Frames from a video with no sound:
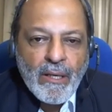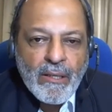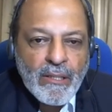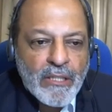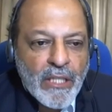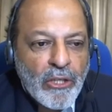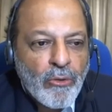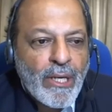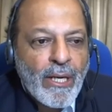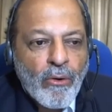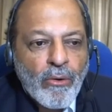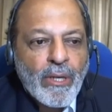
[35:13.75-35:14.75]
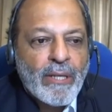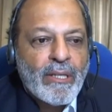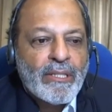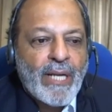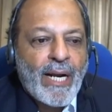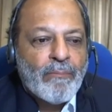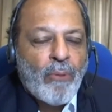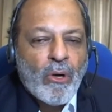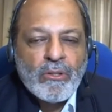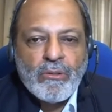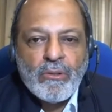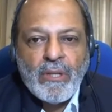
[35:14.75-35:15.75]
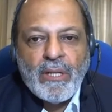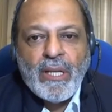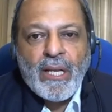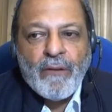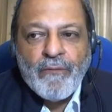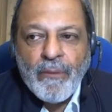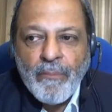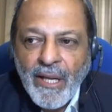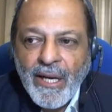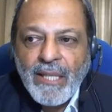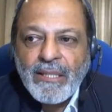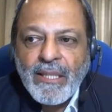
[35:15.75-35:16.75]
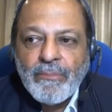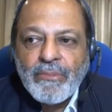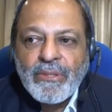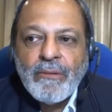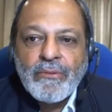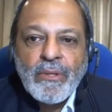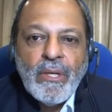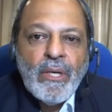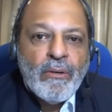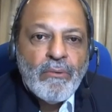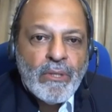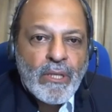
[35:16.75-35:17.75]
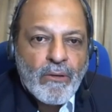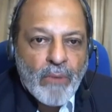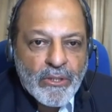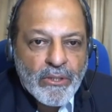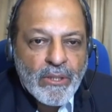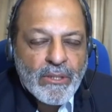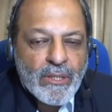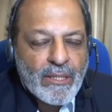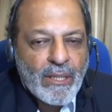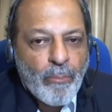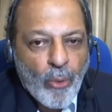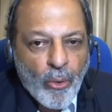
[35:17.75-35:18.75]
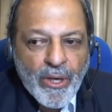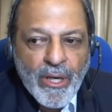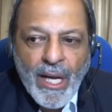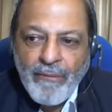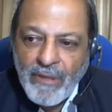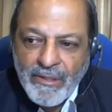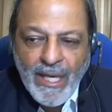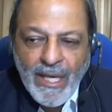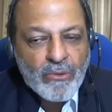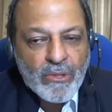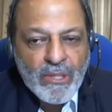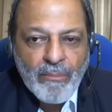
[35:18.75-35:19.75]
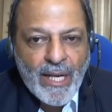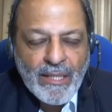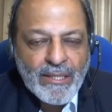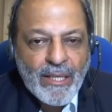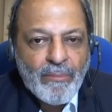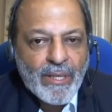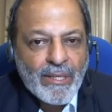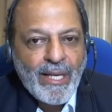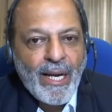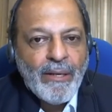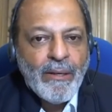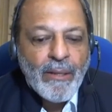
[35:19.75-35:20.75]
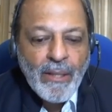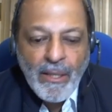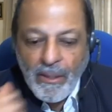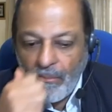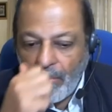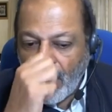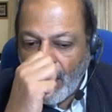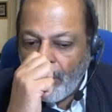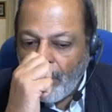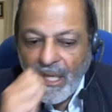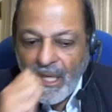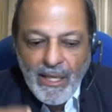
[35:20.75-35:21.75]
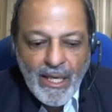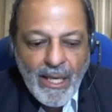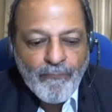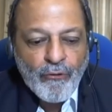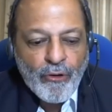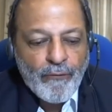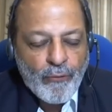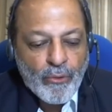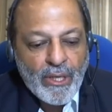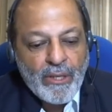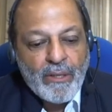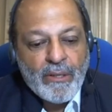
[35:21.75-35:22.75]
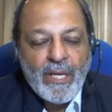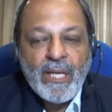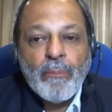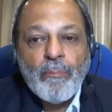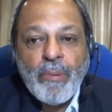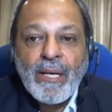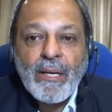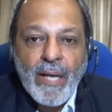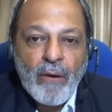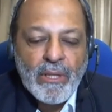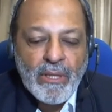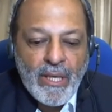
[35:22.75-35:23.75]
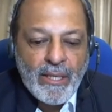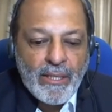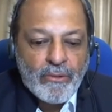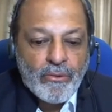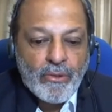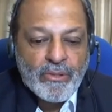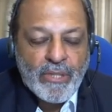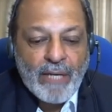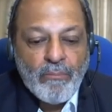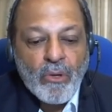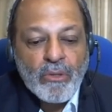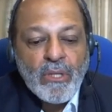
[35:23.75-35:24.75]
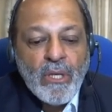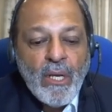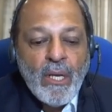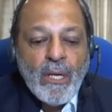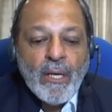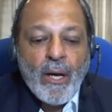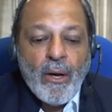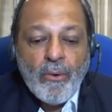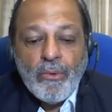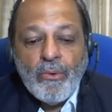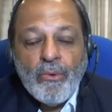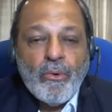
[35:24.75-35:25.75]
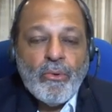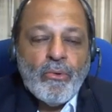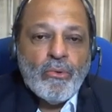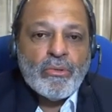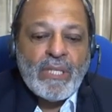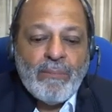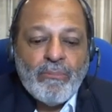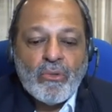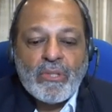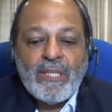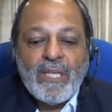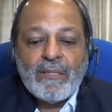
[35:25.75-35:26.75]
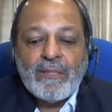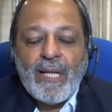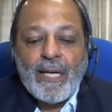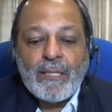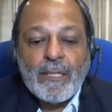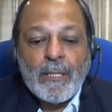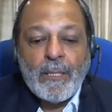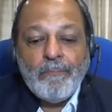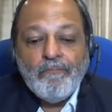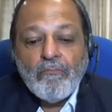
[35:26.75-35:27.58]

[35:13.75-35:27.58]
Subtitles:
continually look at the chat box so that they can familiarize themselves with the questions as they pour in. I will try to summarize them at the end, but it'll be helpful if you can take a peek now and then into your chat box. Now, you know, you seem to suggest that